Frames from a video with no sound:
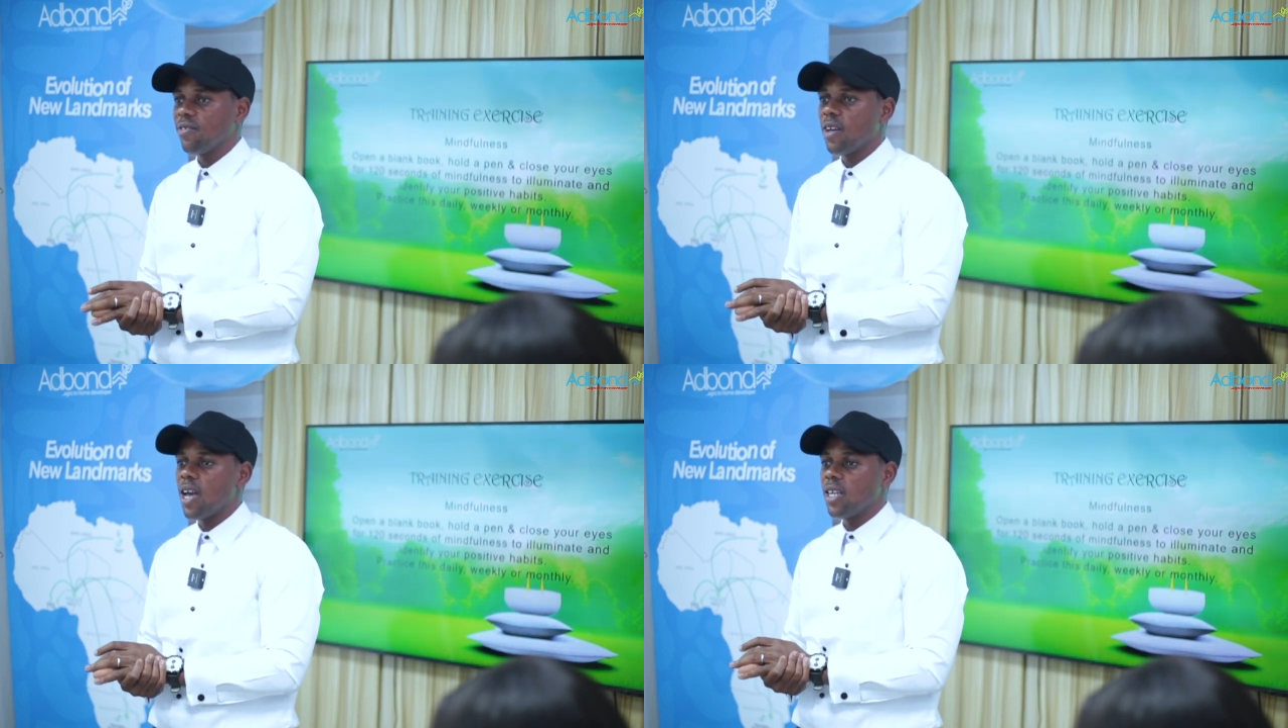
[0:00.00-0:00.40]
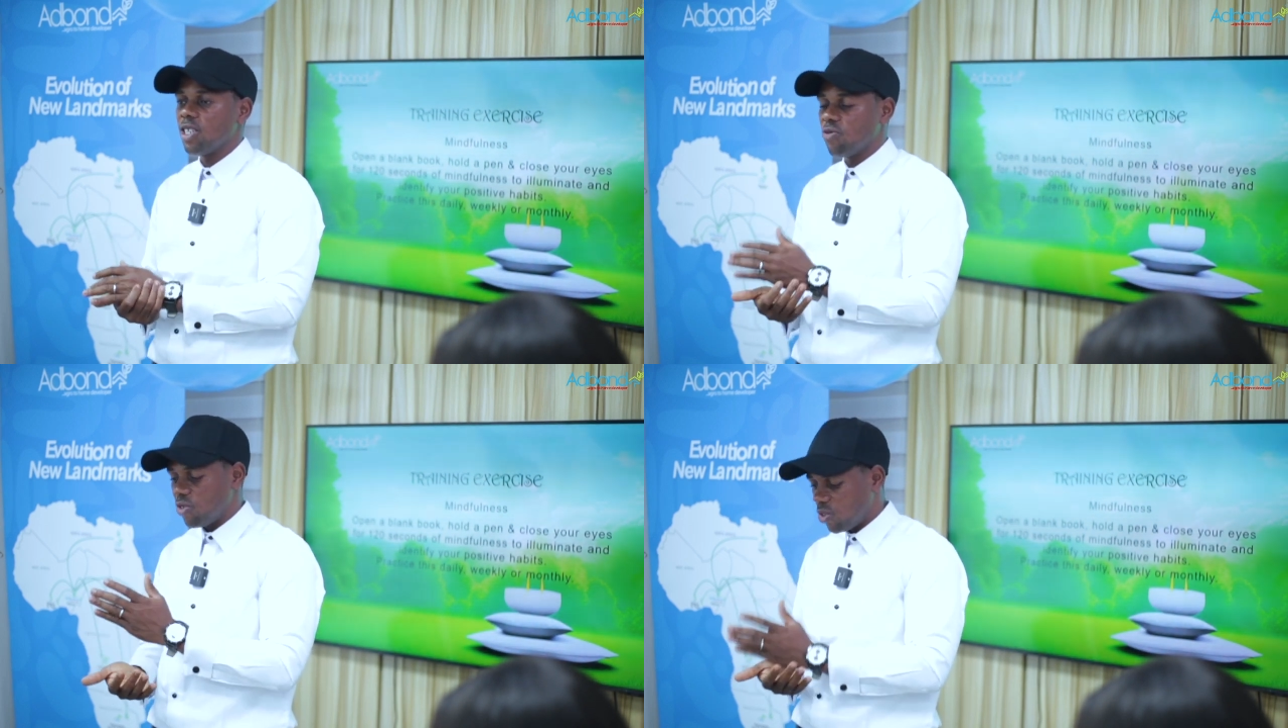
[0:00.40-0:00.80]
and
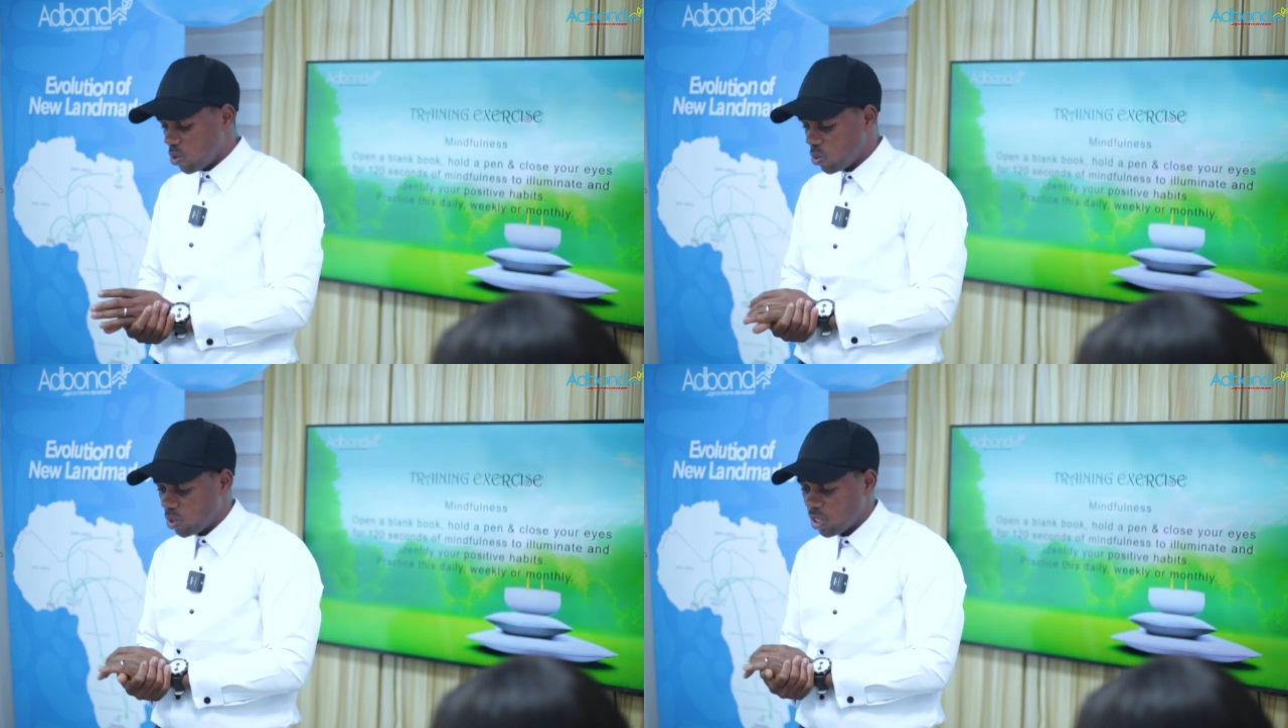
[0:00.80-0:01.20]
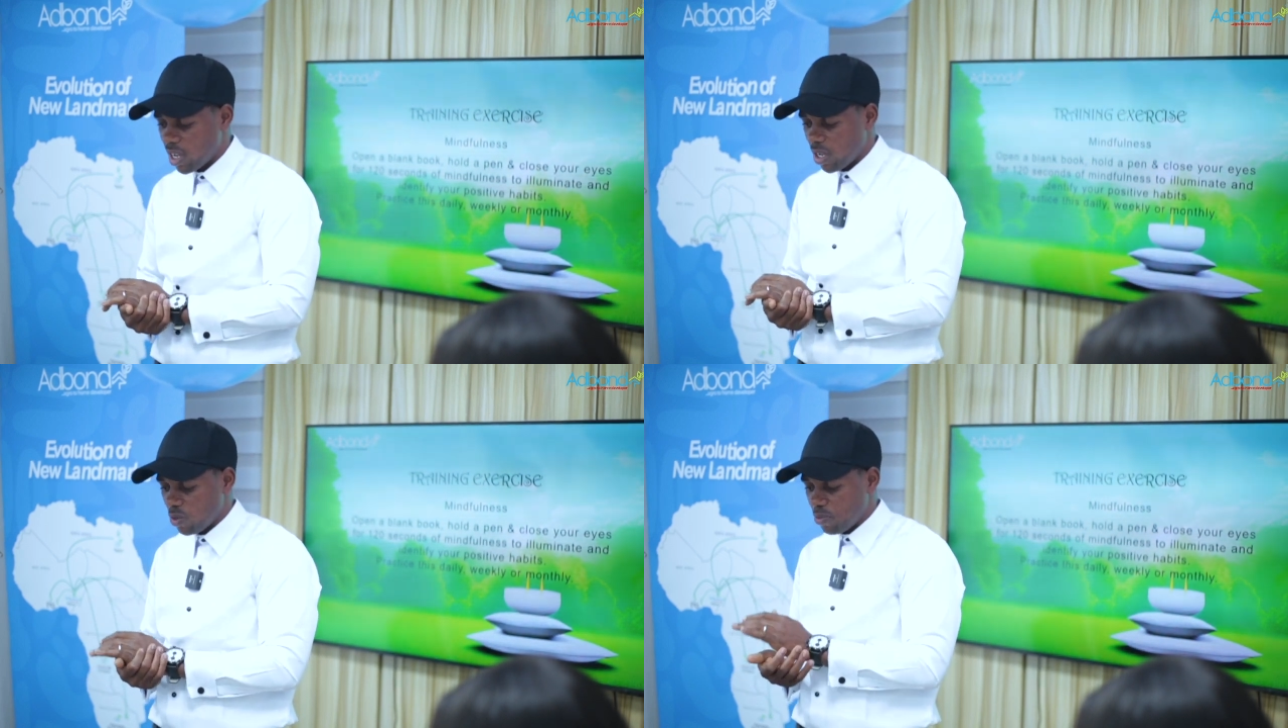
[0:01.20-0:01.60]
the results
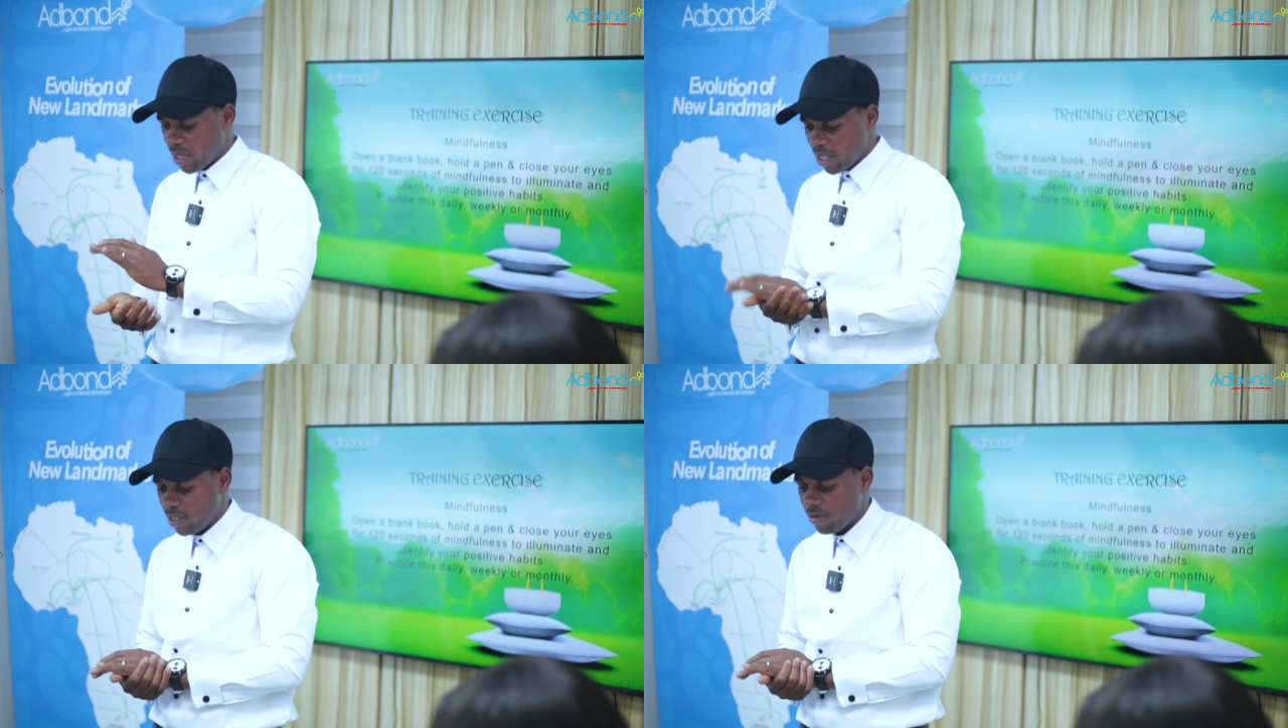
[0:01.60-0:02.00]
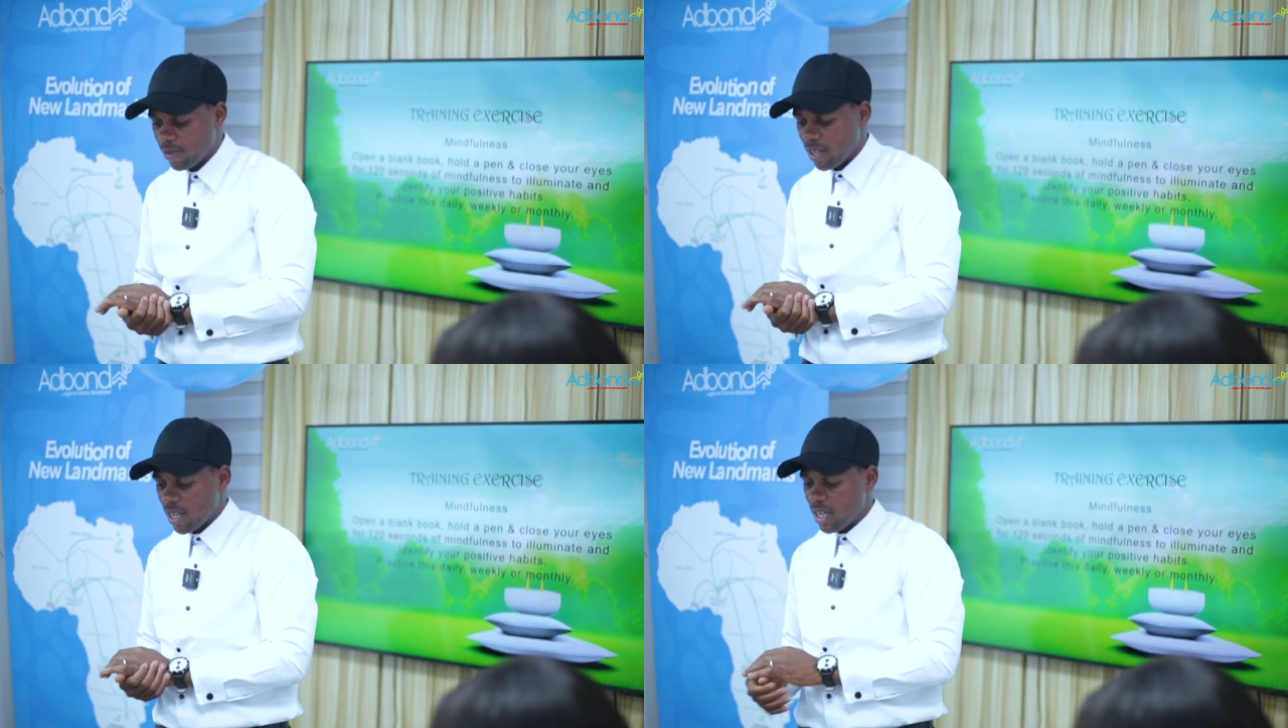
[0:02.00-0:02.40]
that you believe
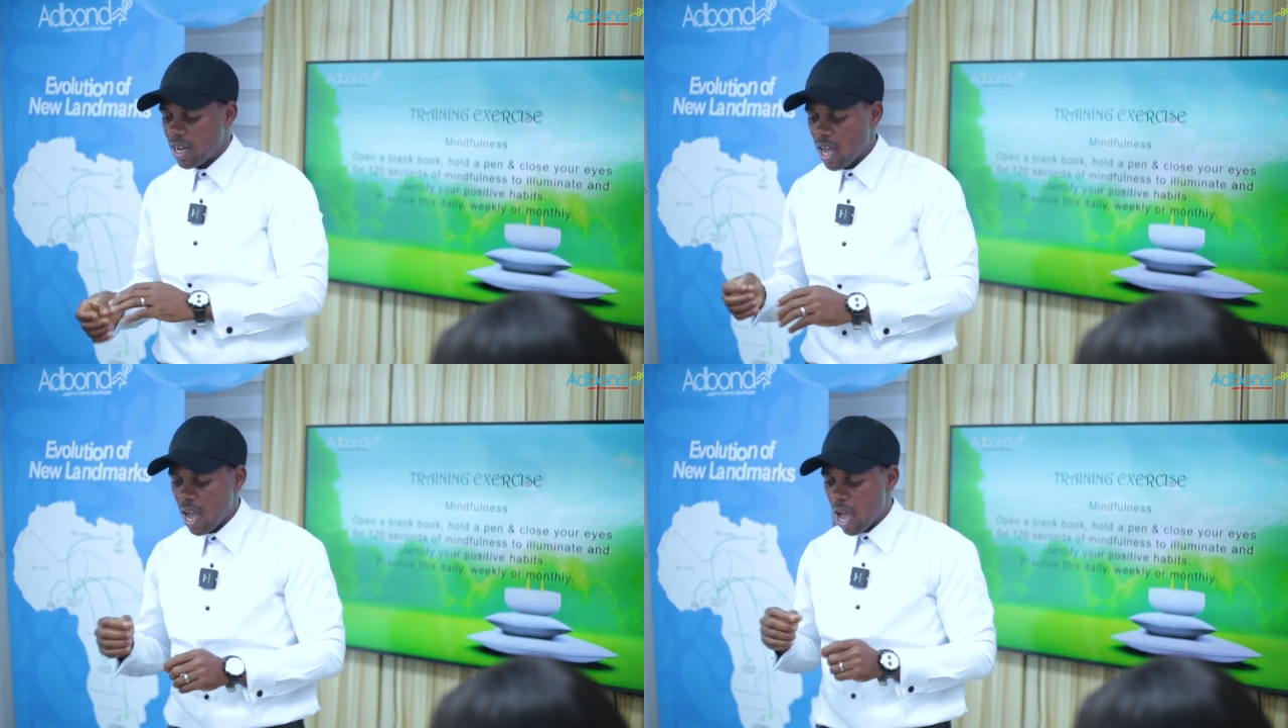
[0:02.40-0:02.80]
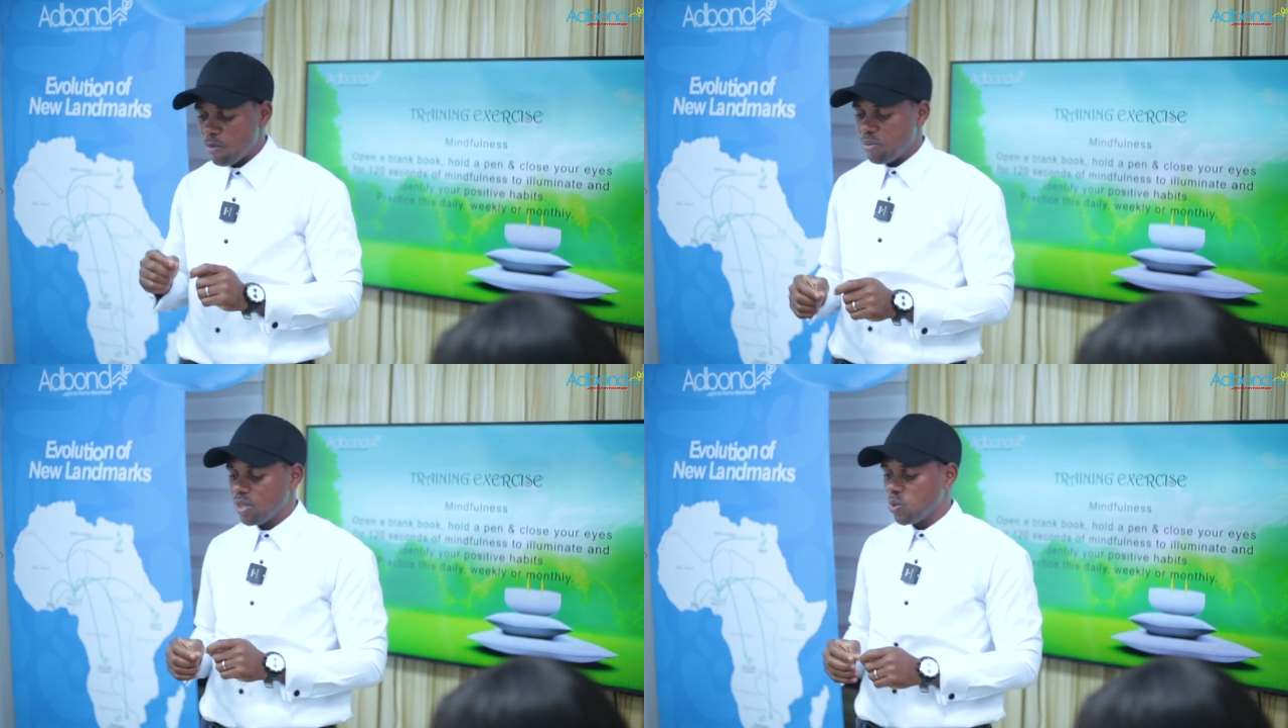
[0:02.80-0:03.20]
that
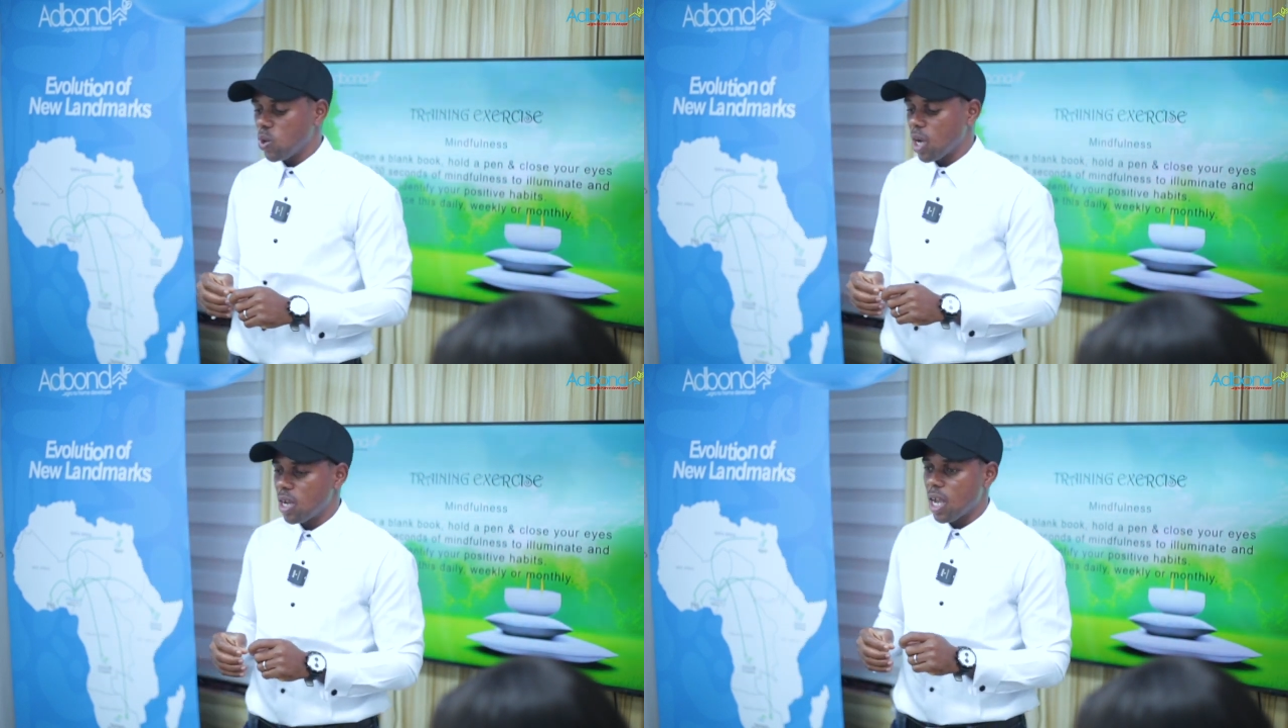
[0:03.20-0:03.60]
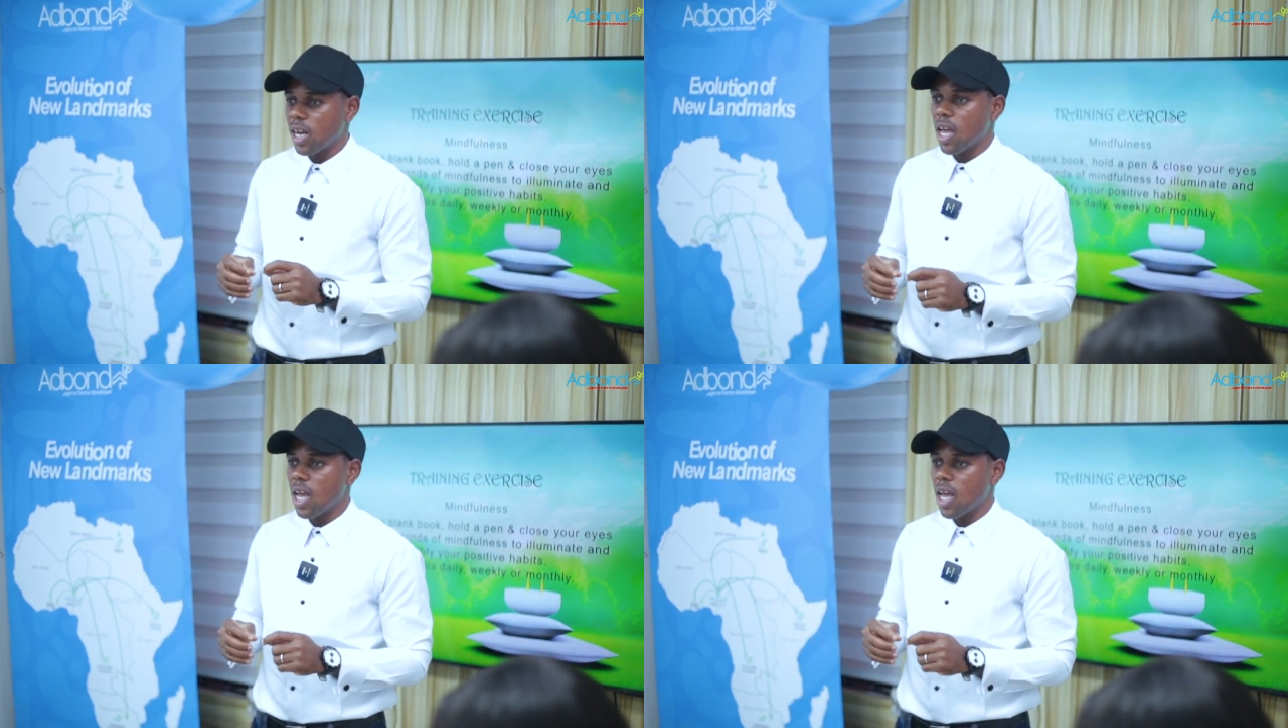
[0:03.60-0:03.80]
habit can